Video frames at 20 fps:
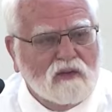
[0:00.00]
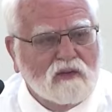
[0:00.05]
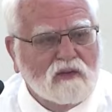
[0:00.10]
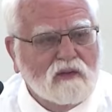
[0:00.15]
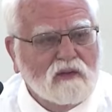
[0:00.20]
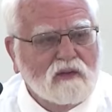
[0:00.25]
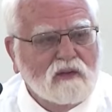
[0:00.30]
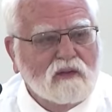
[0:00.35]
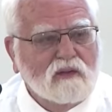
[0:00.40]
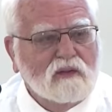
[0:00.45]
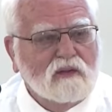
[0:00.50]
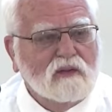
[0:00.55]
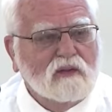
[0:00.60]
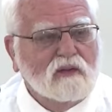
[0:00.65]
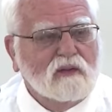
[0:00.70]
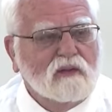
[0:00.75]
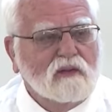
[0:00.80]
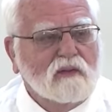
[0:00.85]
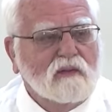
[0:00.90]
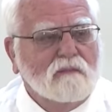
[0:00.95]

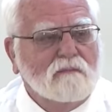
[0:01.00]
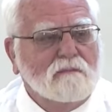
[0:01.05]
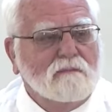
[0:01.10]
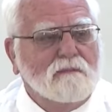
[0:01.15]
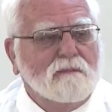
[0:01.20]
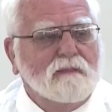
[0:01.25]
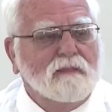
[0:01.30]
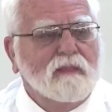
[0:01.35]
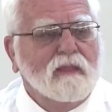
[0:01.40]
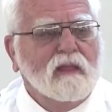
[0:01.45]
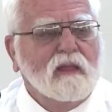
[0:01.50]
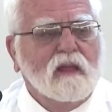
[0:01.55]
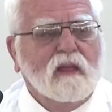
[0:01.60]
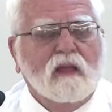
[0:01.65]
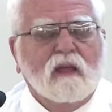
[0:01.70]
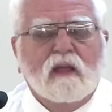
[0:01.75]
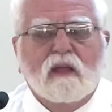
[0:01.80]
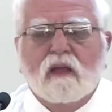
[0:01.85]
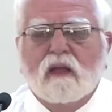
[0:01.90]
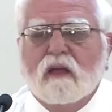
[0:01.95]

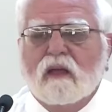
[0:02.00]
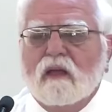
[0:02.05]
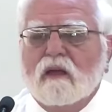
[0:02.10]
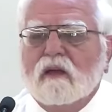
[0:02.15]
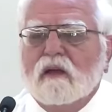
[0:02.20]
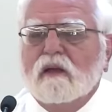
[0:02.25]
(no one is talking)